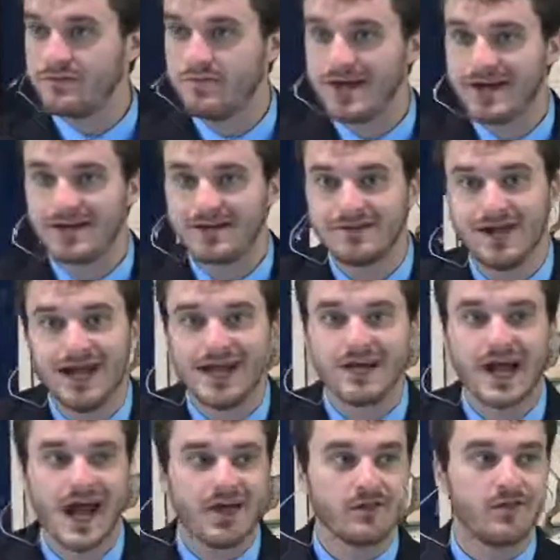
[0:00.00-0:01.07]
big
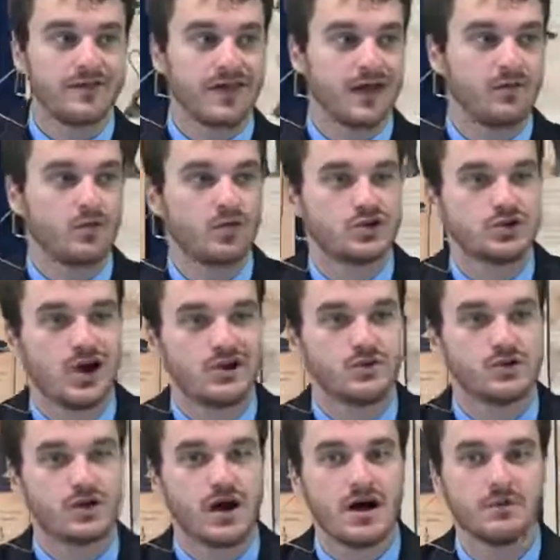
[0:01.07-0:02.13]
ingathering that we're trying
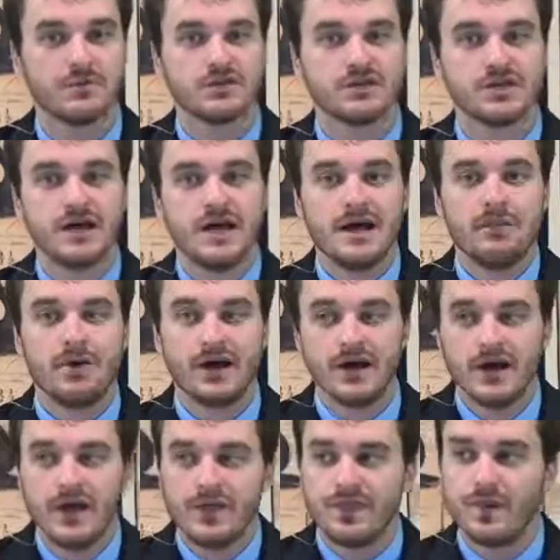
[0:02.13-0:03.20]
to accomplish.
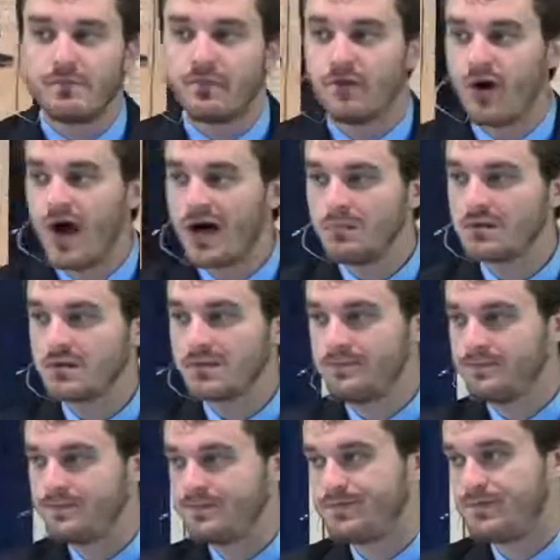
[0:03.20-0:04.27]
But the
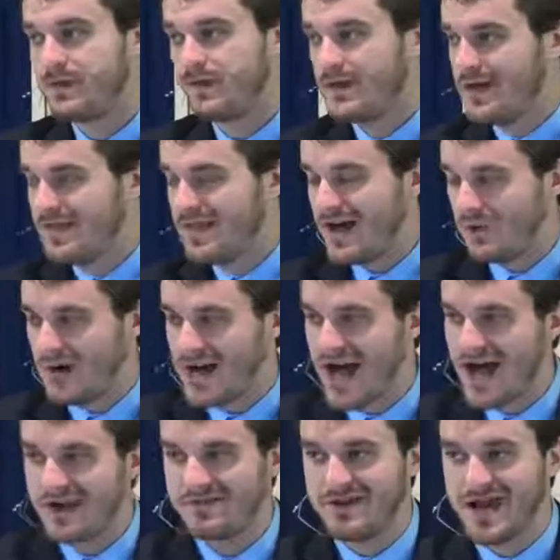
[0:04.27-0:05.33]
problem that we
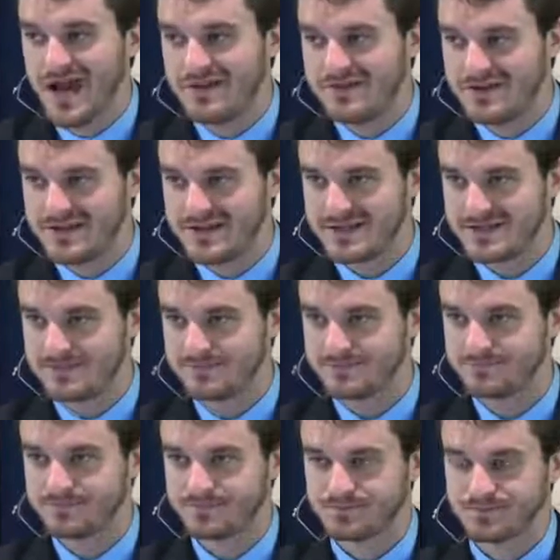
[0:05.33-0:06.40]
have in Adventism
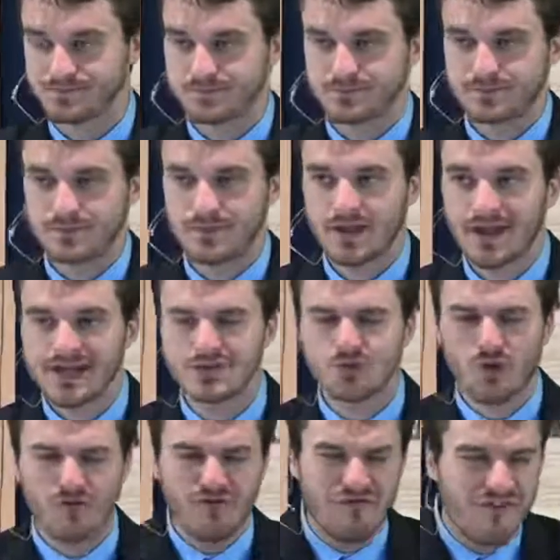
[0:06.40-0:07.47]
is
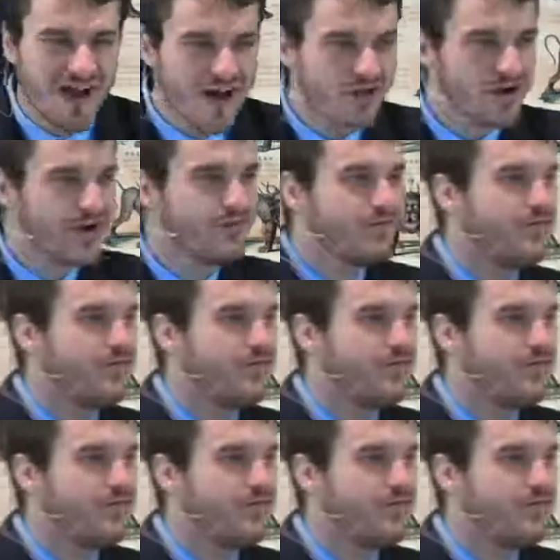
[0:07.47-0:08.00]
we're very,